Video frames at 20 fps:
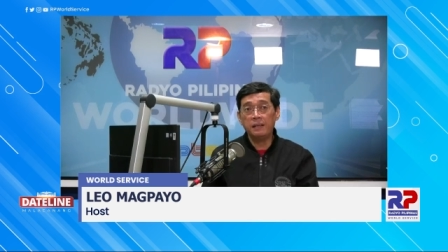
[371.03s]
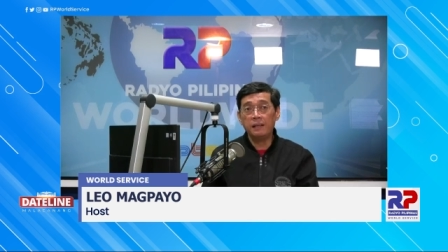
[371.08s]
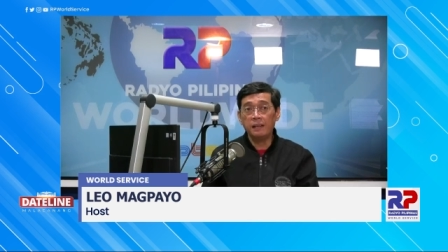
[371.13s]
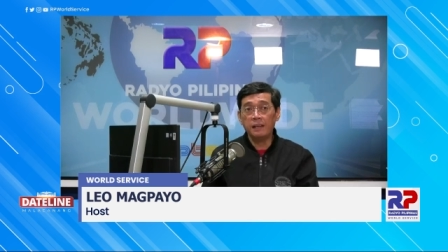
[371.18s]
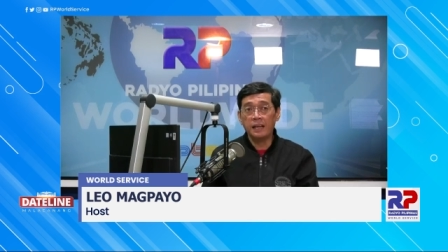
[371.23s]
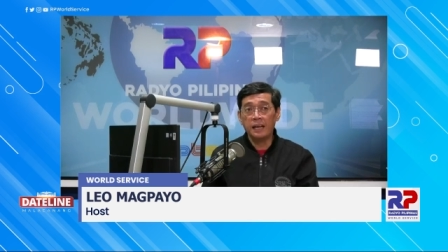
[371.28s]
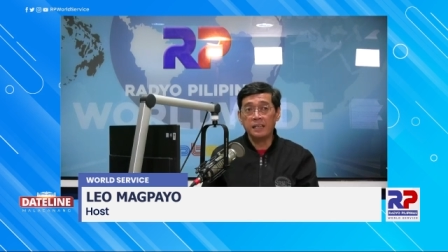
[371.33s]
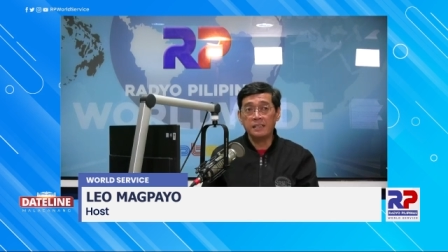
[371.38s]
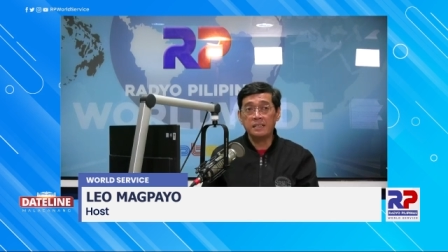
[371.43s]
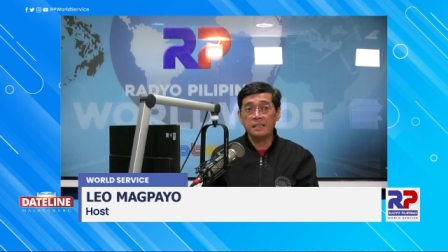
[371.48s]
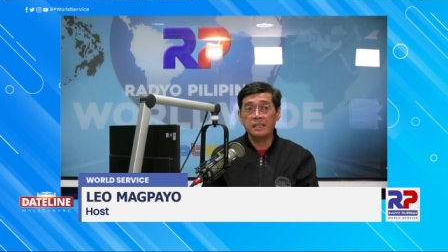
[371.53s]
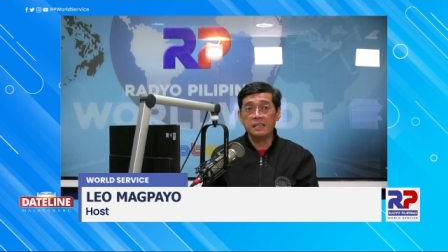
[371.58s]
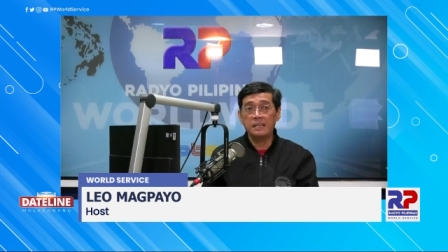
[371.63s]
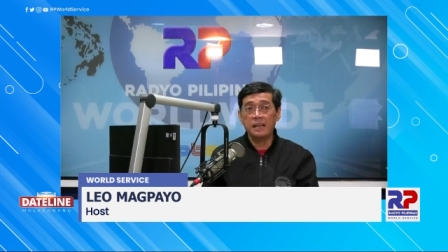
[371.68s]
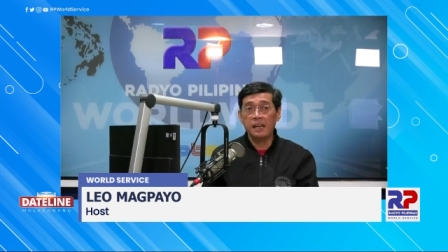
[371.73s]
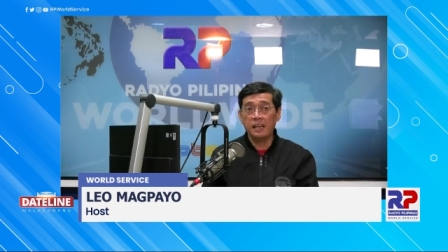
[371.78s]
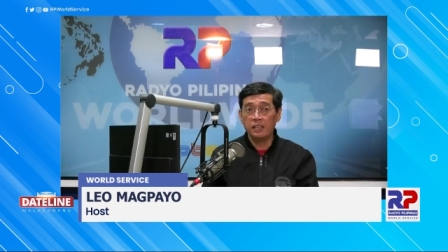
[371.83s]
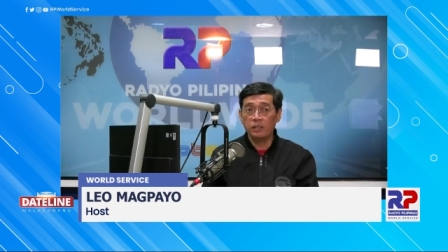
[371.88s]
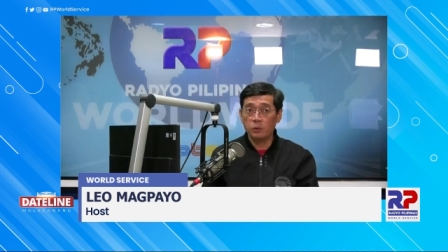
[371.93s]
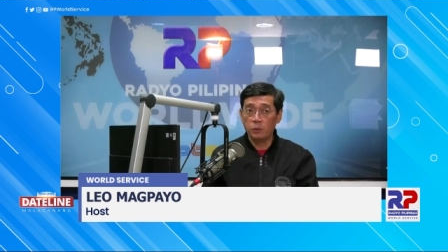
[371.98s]
elected
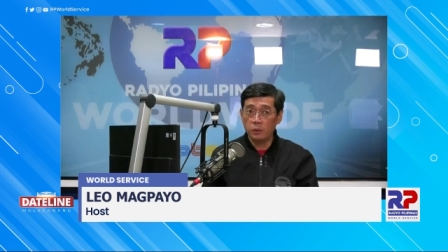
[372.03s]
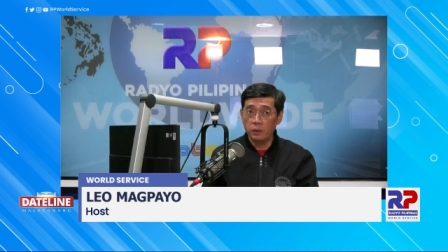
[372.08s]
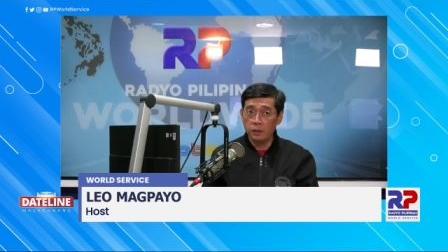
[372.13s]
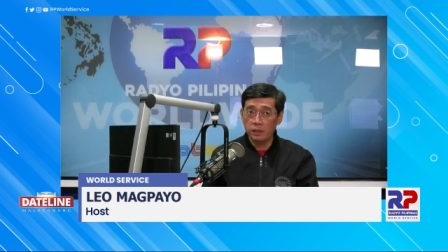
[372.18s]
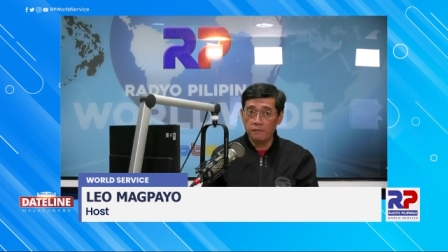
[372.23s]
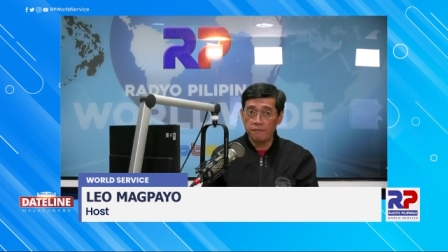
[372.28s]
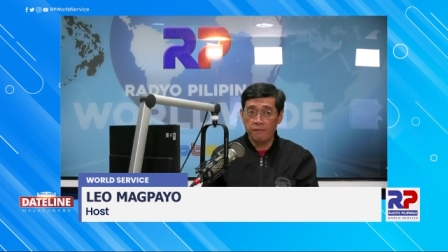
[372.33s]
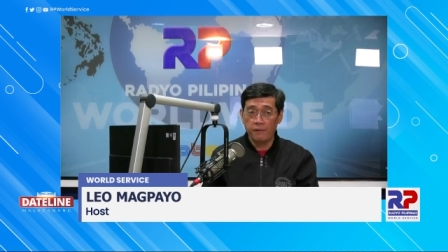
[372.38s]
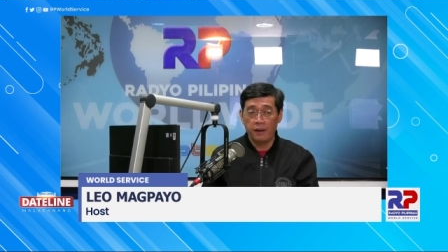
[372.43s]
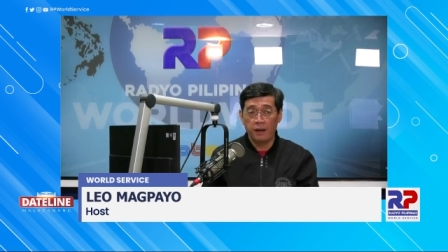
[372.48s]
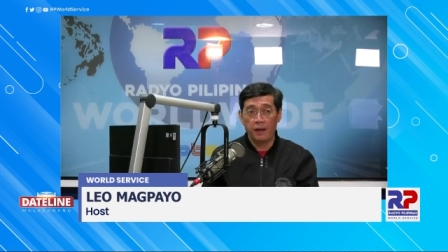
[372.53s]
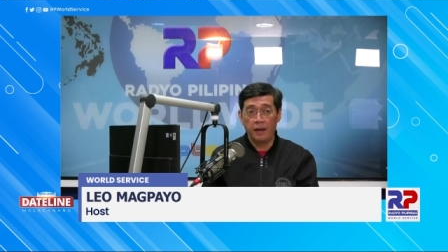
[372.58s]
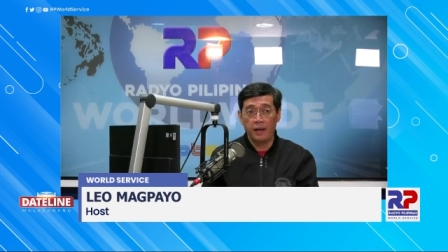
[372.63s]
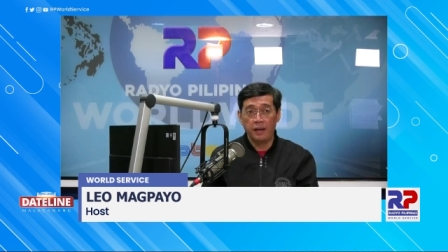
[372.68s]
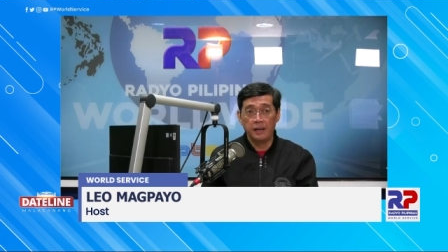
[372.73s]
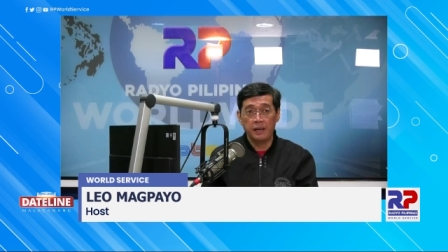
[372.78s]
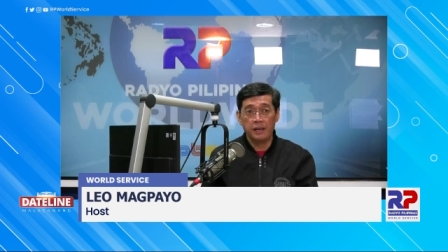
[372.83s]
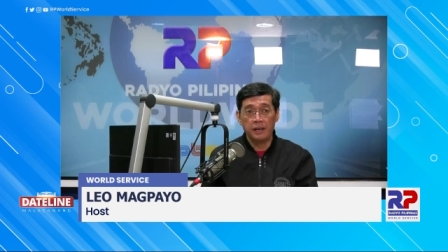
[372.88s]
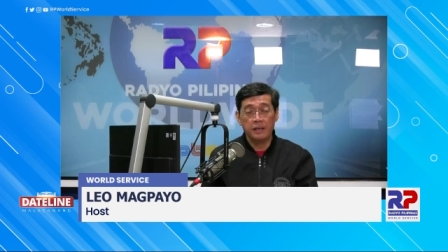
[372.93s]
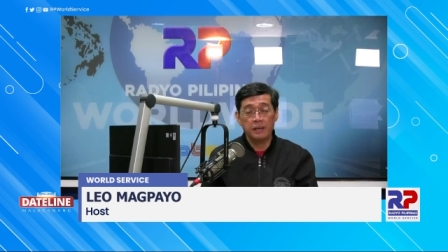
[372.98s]
and qualified.